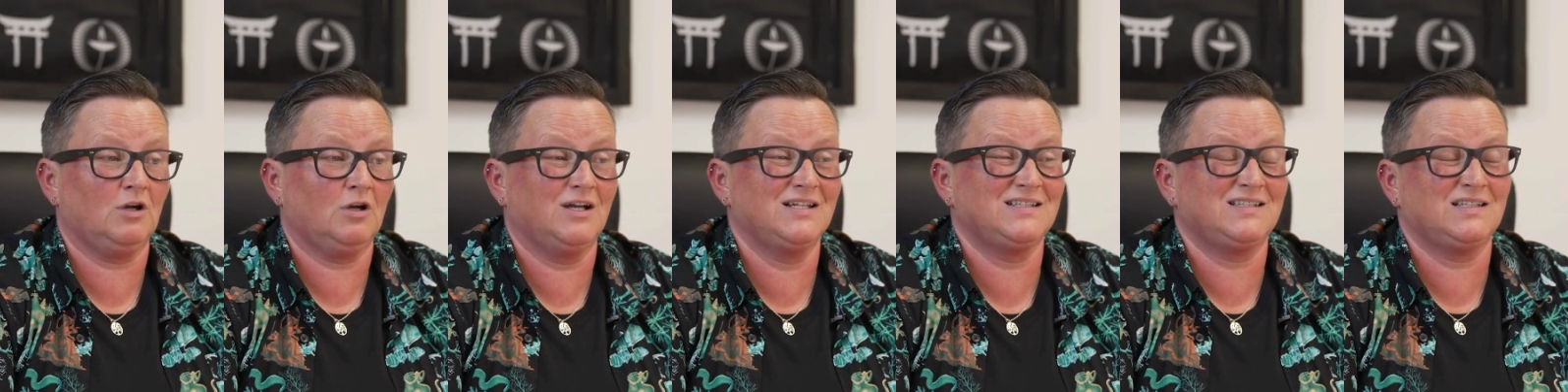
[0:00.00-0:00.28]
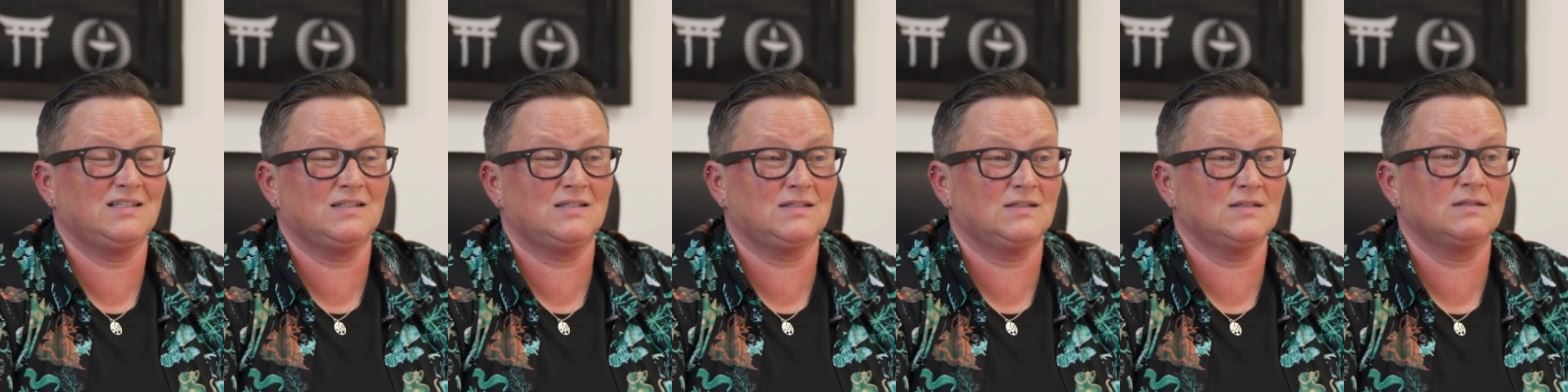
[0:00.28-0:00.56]

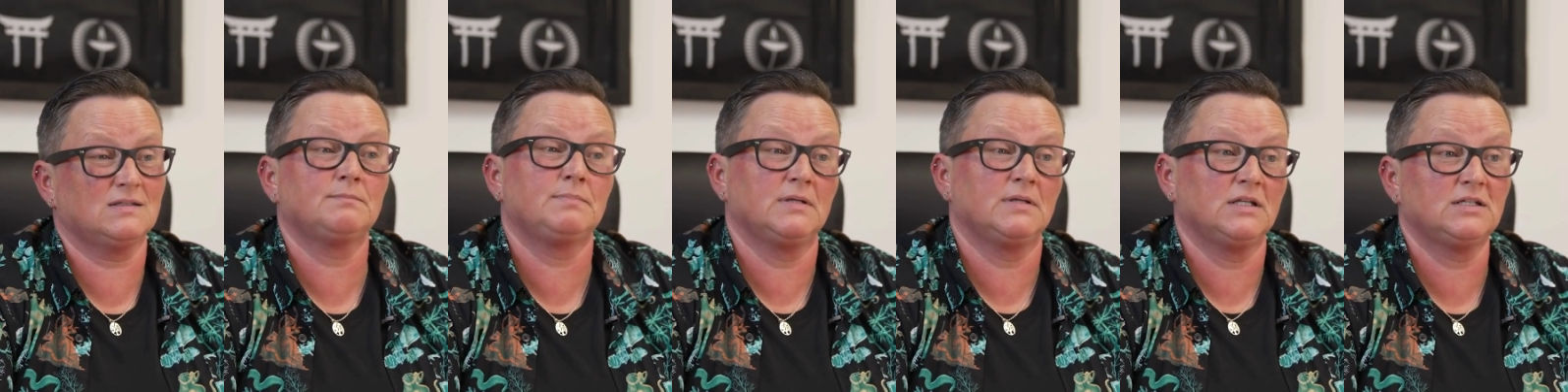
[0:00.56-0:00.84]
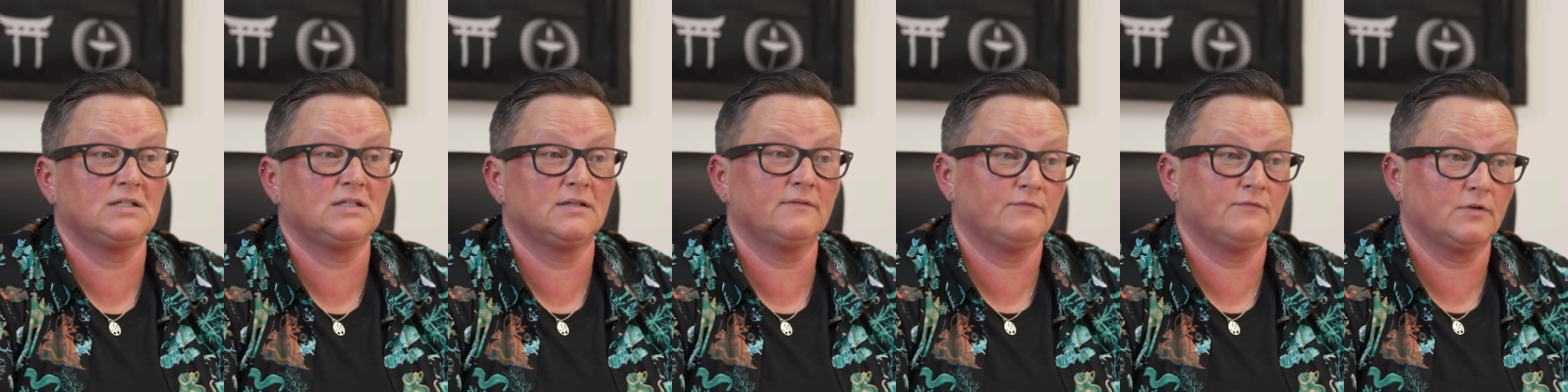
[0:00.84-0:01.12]
crisis is a
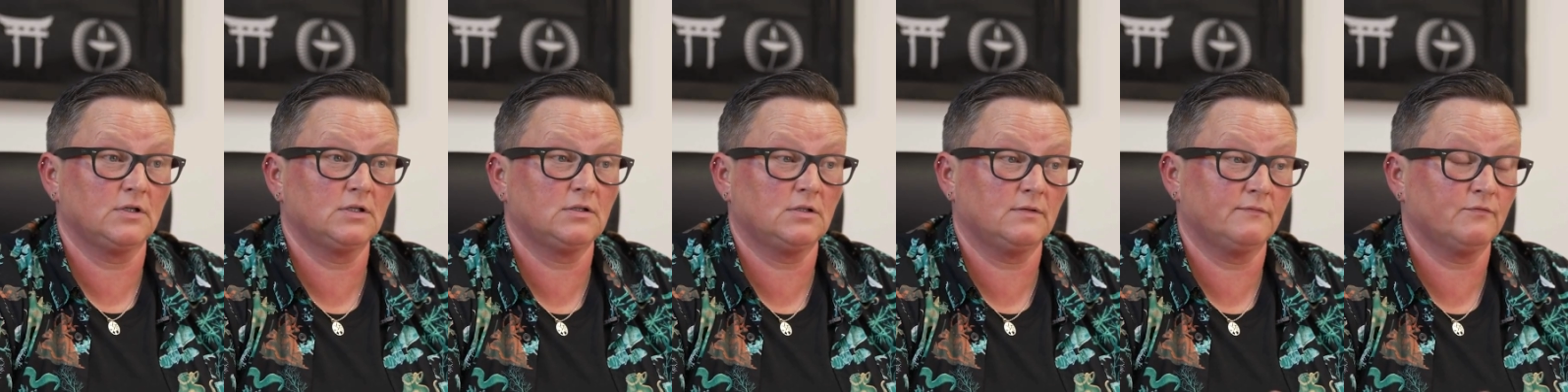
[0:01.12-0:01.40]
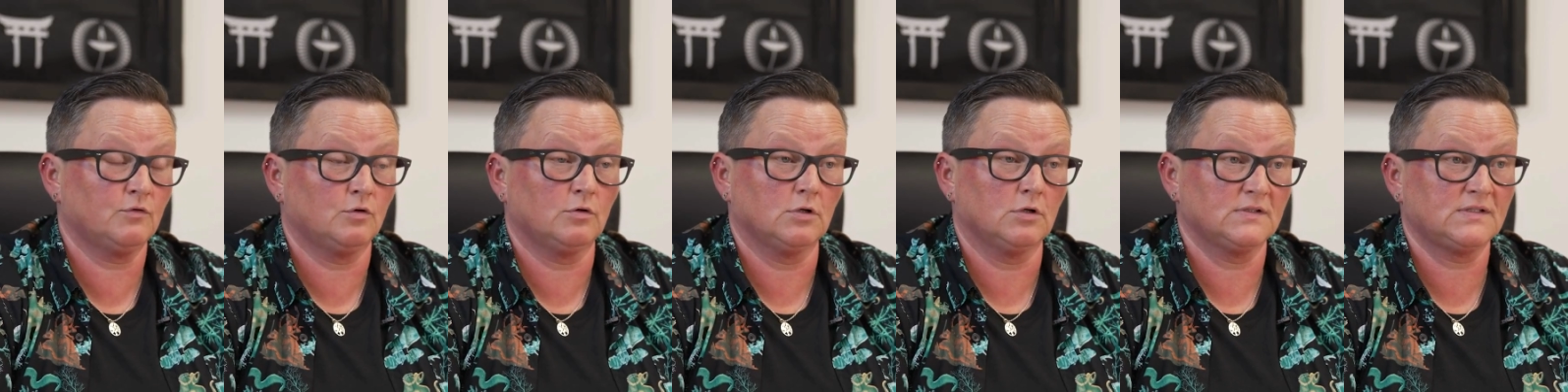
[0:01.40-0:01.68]
bit different,
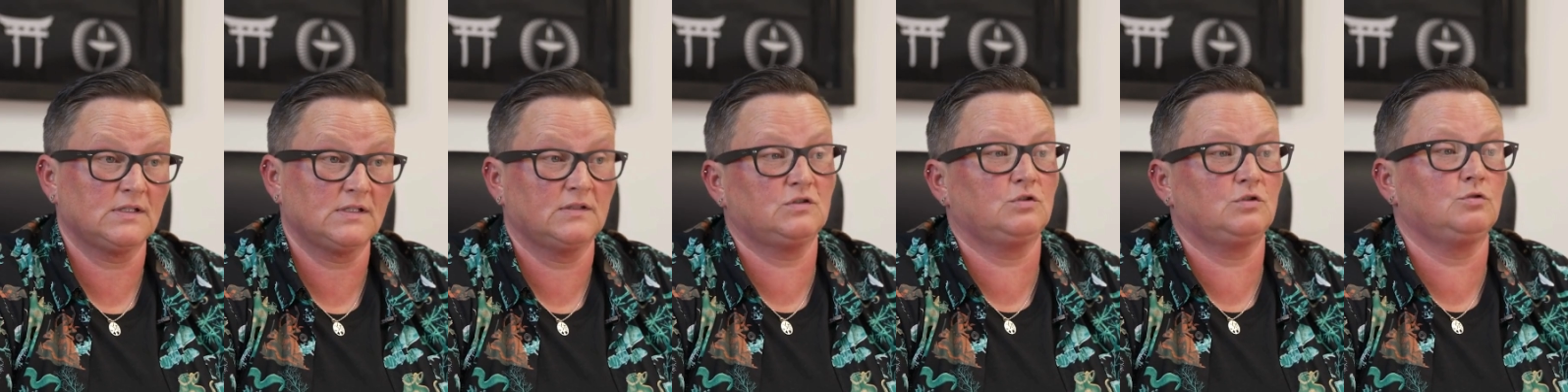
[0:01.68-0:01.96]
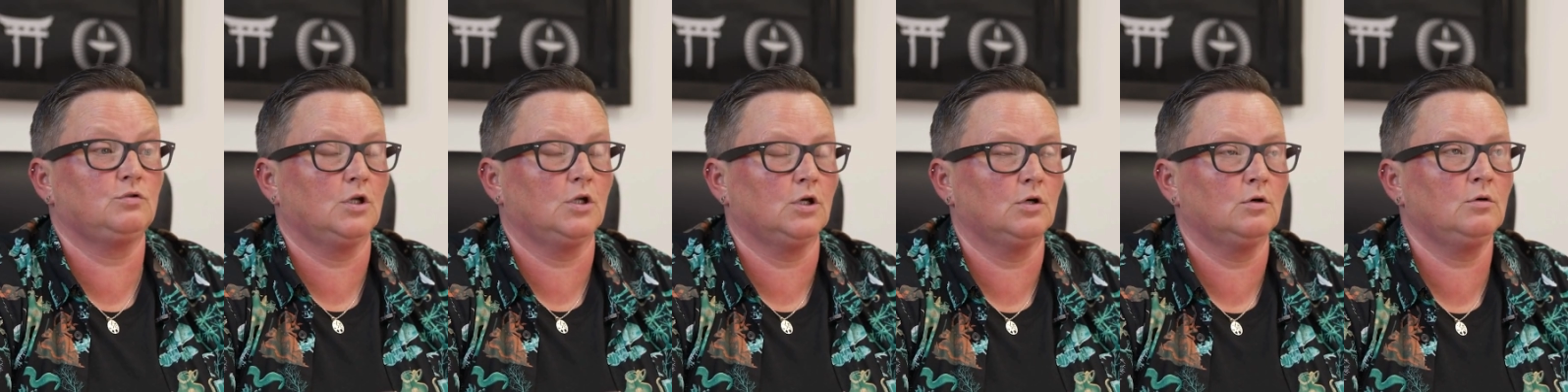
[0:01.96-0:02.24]
of course, as
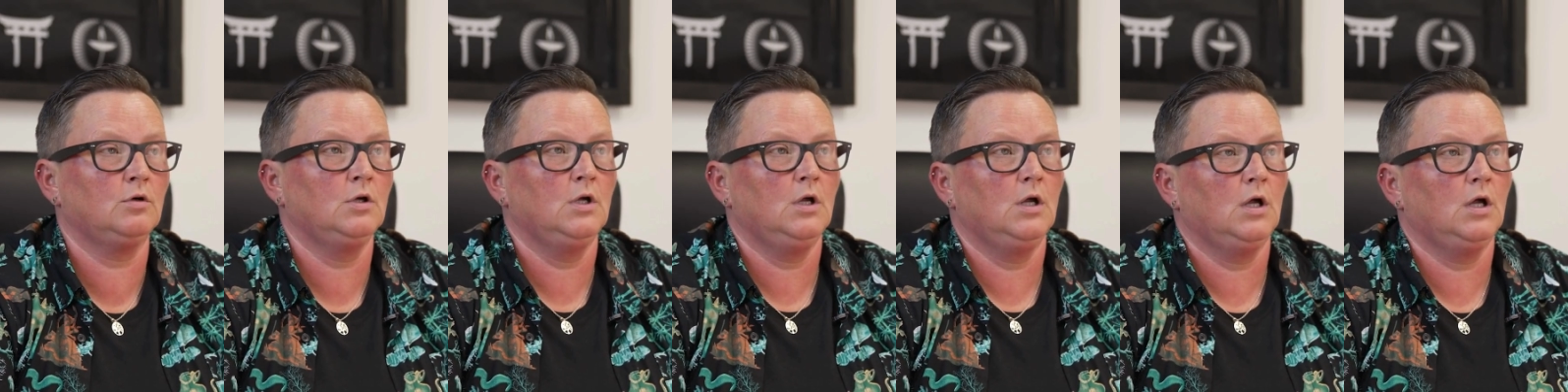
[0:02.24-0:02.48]
you know.